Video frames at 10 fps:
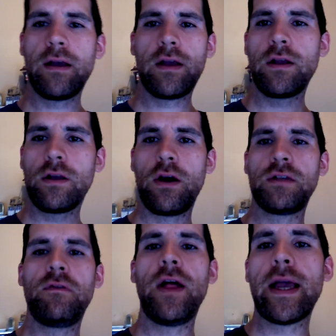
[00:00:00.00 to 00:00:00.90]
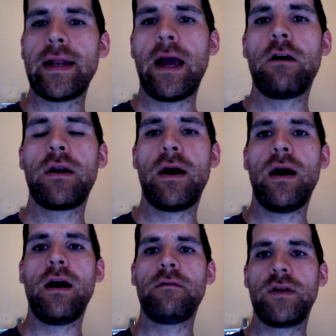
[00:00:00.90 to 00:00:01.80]
It goes for like an hour and a
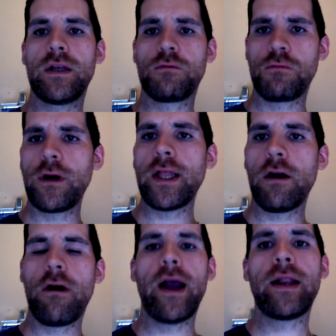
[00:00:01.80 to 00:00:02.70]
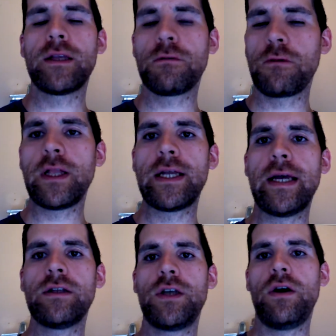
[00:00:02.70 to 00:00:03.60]
half, and it's really great. He's really
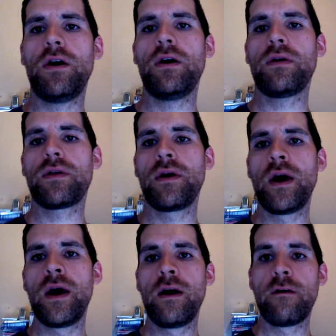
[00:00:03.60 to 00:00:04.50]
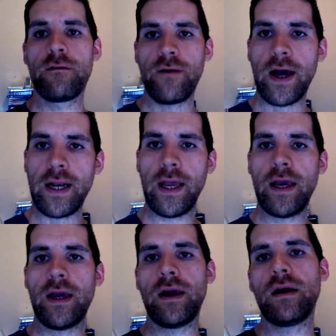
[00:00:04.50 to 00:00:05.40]
down to earth,
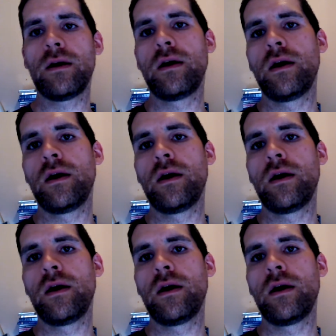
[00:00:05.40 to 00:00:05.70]
funny,